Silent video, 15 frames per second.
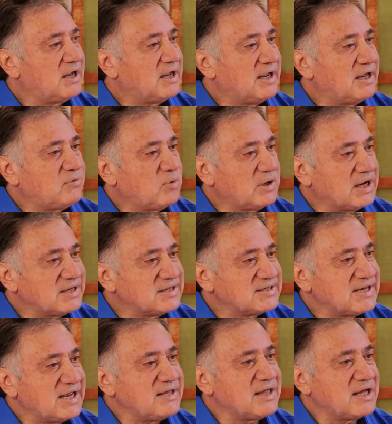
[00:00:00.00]
And when I
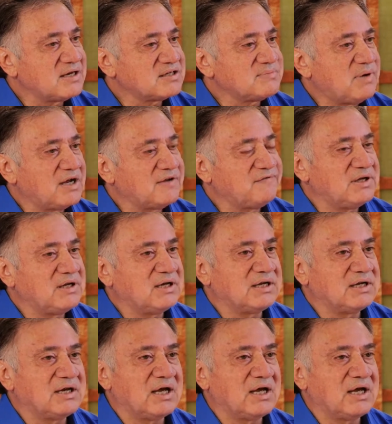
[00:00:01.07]
say that is my feeling,